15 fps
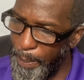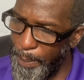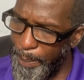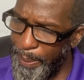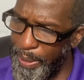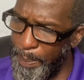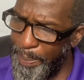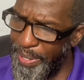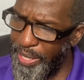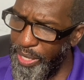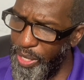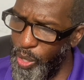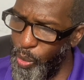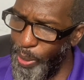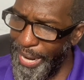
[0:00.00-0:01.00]

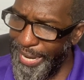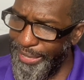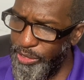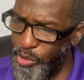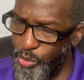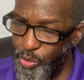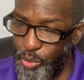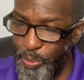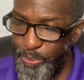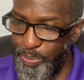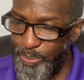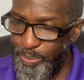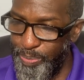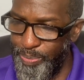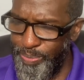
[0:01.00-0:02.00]
BBOH group.
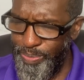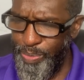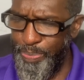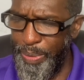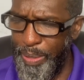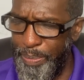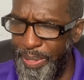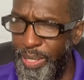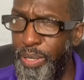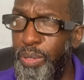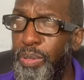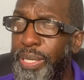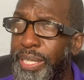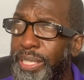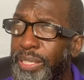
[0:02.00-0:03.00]

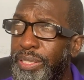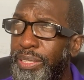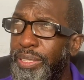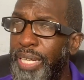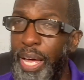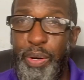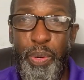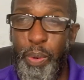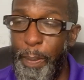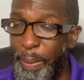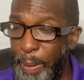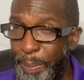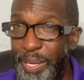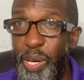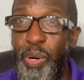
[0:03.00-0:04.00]
BBOH. I don't know what
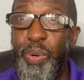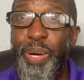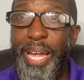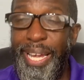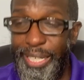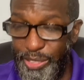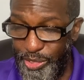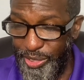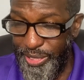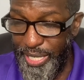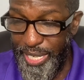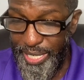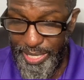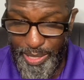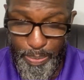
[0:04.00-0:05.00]
BBOH
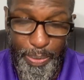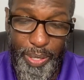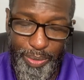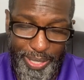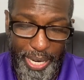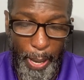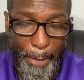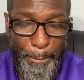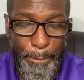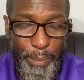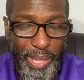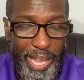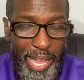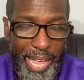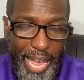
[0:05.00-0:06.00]
is, but okay.
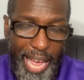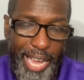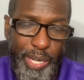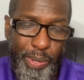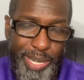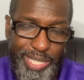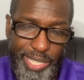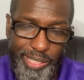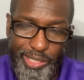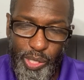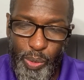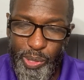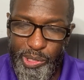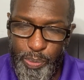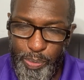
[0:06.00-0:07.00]
IUIC is the
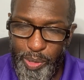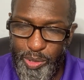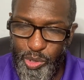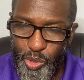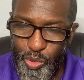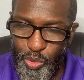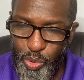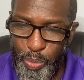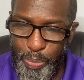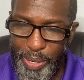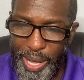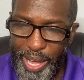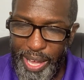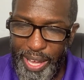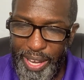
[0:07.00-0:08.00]
only spiritual group
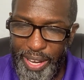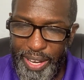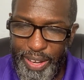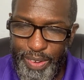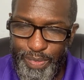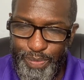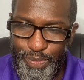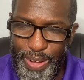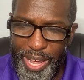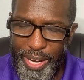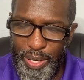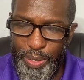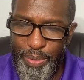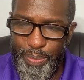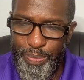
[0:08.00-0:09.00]
I
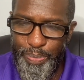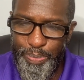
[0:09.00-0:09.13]
follow.